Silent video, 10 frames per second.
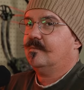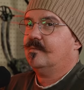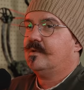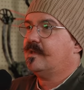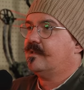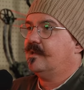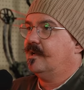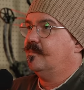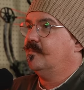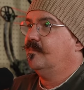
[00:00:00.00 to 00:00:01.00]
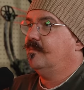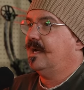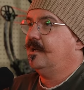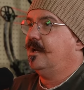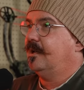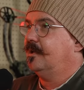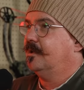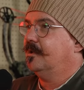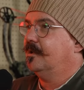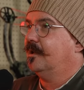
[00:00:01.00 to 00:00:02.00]
what was his name? McNutt,
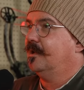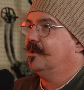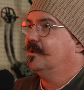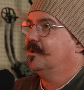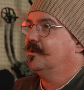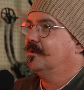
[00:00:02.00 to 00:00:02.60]
the guy that,